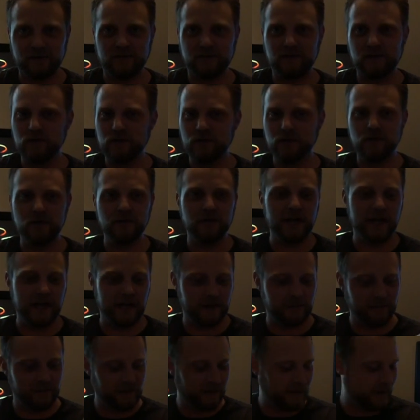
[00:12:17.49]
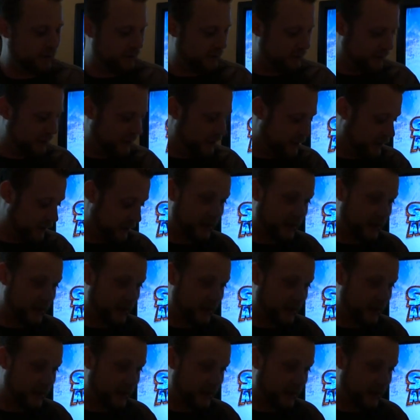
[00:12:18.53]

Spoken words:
of 2 new games, you know. I mean, and